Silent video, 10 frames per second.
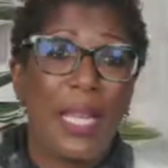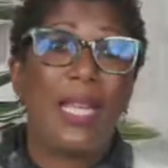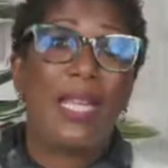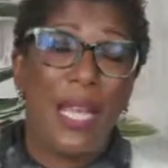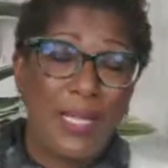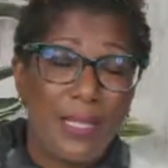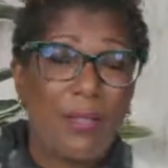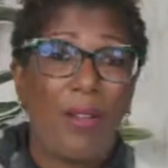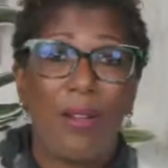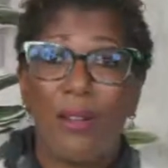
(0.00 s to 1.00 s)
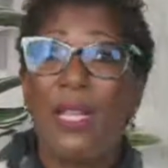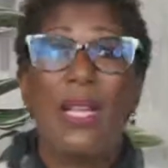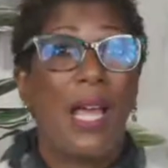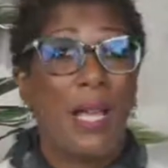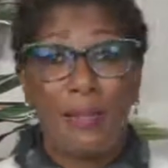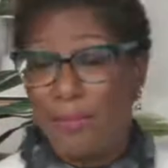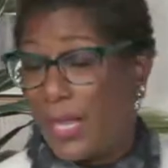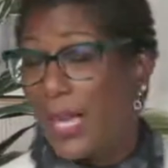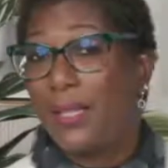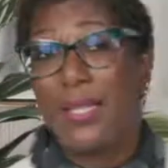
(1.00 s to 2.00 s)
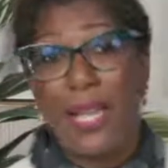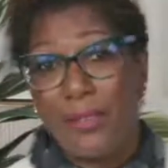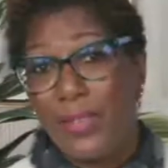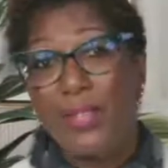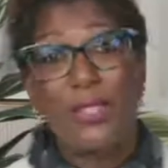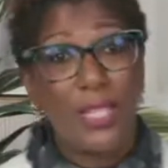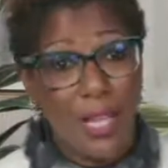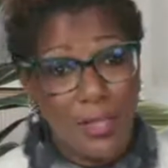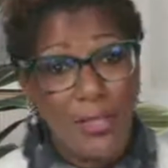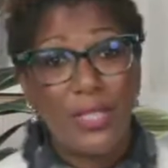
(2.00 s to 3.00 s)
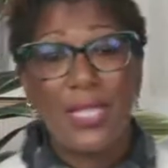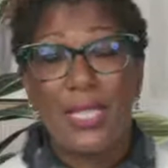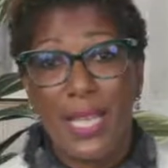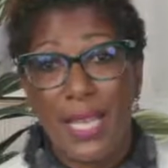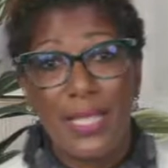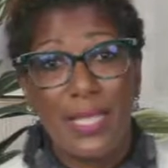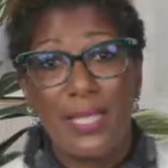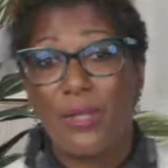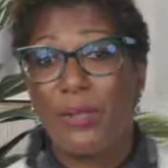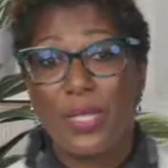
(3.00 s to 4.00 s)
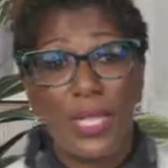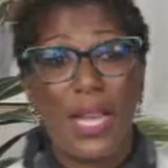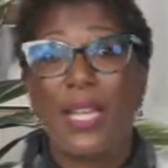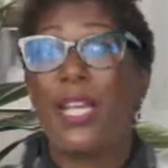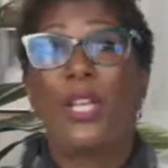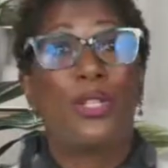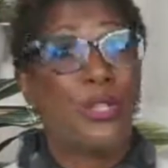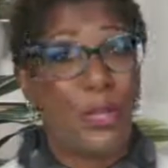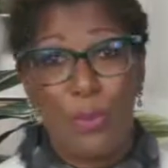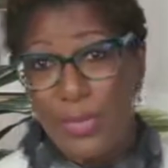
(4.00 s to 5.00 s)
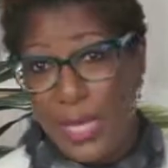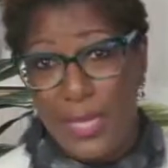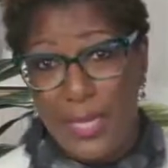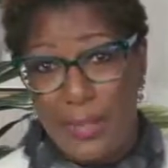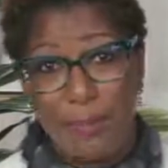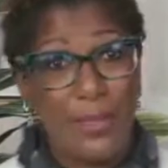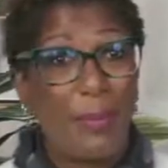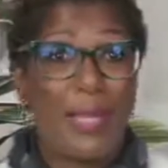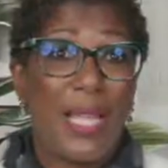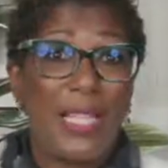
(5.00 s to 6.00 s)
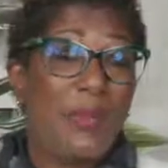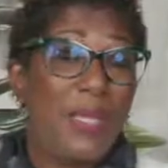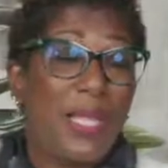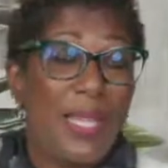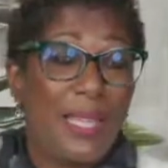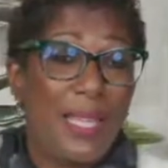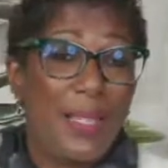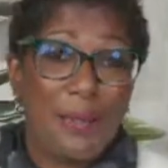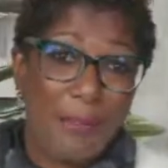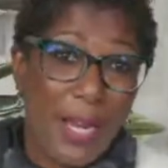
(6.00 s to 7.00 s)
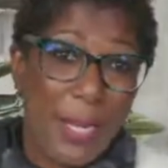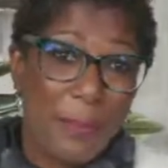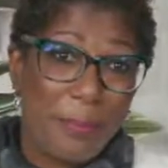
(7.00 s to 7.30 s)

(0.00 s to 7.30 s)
And yes, there are likely out there doctors and scientists who are saying, don't take it. But that's with anything, right?